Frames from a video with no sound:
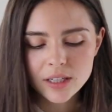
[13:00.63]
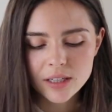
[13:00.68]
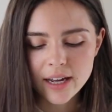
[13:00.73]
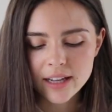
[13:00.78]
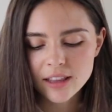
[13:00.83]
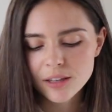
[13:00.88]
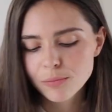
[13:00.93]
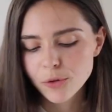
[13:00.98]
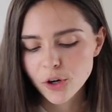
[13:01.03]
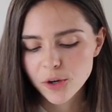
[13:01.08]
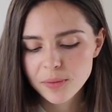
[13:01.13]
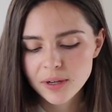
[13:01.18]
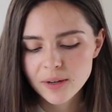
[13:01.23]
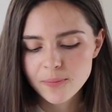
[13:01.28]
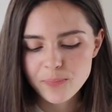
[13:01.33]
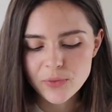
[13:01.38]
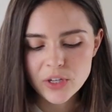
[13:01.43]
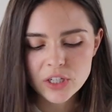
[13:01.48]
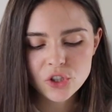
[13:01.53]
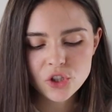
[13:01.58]
At the moment,
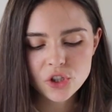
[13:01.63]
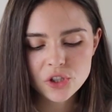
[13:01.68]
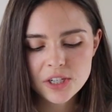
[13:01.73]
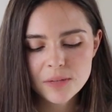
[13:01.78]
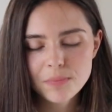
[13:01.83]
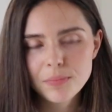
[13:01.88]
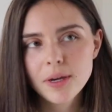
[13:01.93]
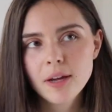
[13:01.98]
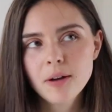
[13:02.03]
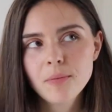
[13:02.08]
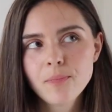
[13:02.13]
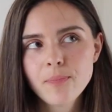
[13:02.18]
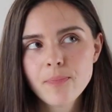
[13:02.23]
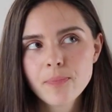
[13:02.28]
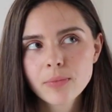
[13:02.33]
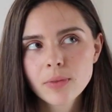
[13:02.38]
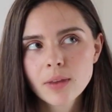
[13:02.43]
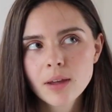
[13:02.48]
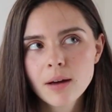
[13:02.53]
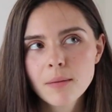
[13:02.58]
it's just a bit
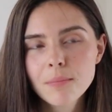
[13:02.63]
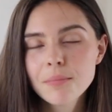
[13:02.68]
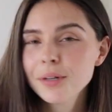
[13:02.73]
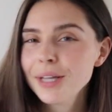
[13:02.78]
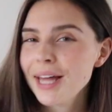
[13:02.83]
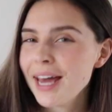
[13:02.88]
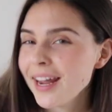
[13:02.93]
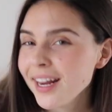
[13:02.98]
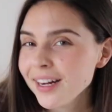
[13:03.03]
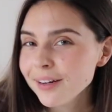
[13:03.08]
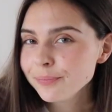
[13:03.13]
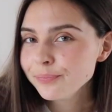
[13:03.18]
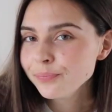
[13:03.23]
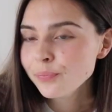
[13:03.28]
plain,